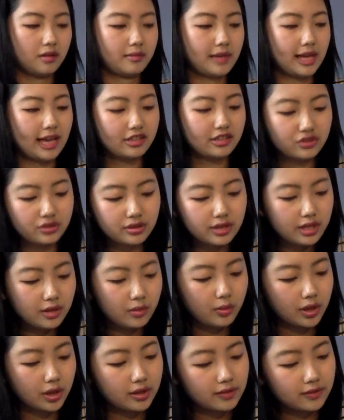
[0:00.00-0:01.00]
Actually,
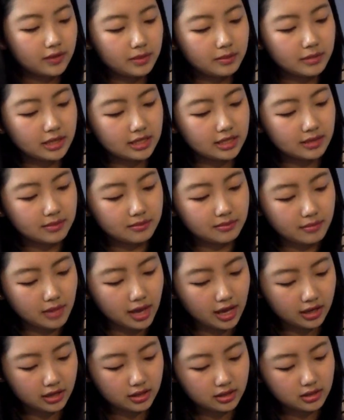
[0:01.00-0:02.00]
one of them isn't
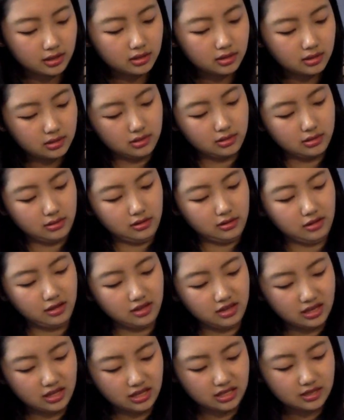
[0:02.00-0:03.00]
mine.
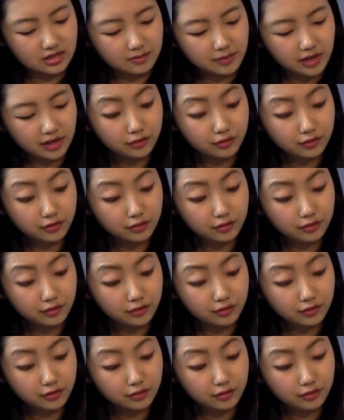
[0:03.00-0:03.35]
It's my